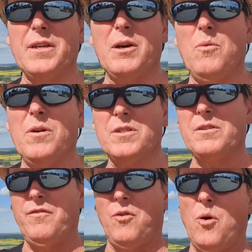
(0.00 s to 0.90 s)
I think it was, the
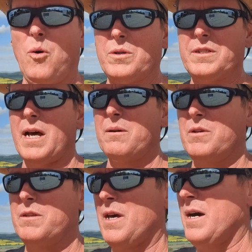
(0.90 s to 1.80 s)
floor was done
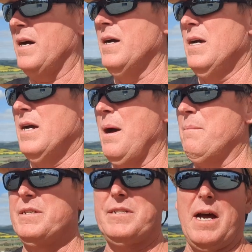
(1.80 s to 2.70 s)
with a
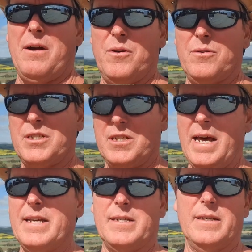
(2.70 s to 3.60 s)
Mintaro
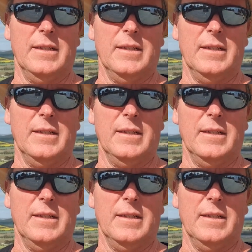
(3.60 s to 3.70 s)
slate.